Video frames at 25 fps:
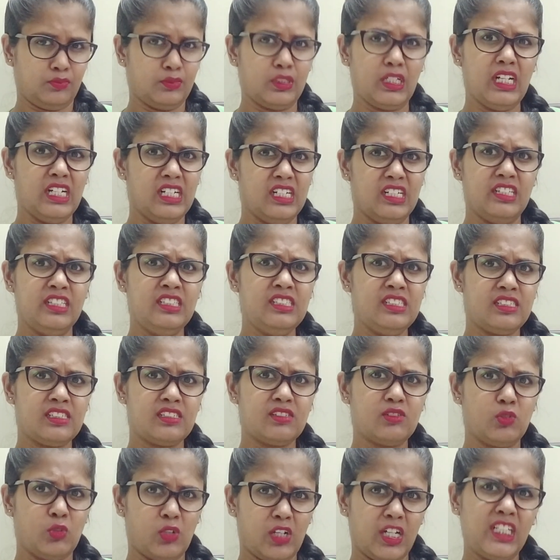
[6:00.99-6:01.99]

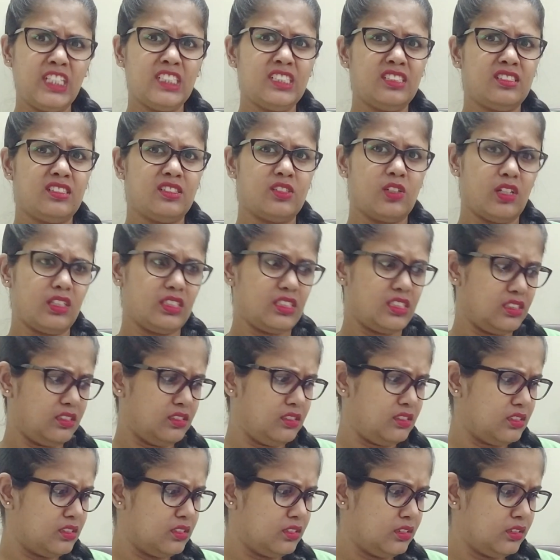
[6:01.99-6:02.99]
girls. What is this
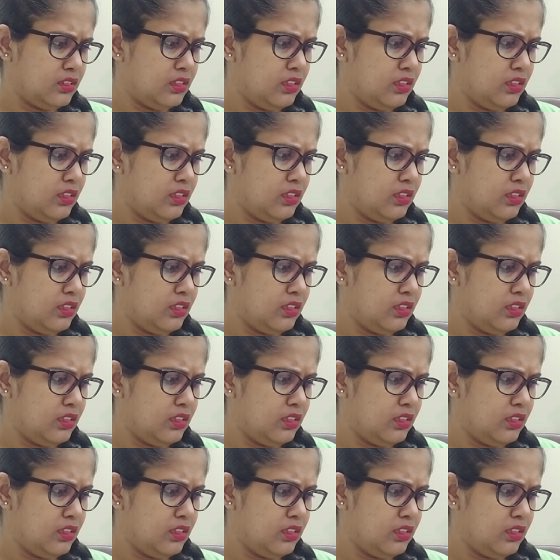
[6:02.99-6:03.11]
nonsense?